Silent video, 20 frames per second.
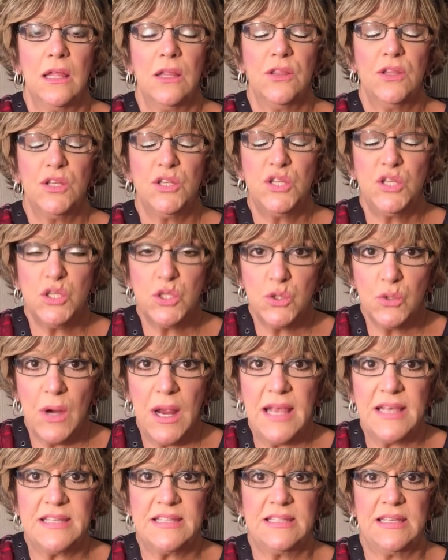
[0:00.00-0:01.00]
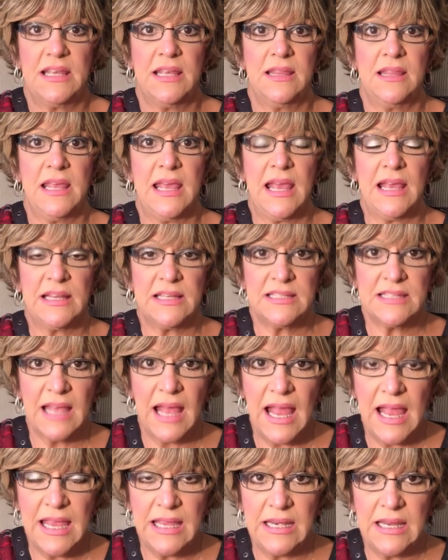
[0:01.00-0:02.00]
the stress and the
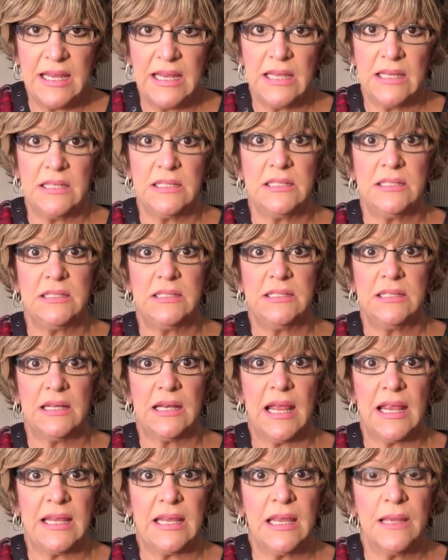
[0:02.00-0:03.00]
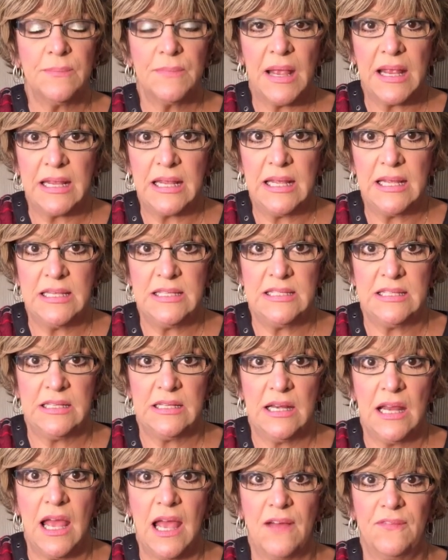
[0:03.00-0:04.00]
anxiety and did I get my kids
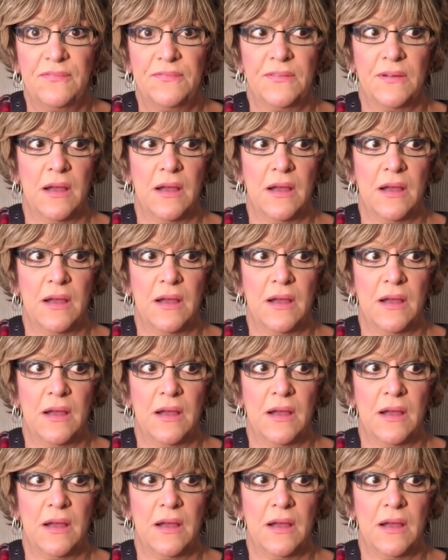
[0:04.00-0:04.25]
enough?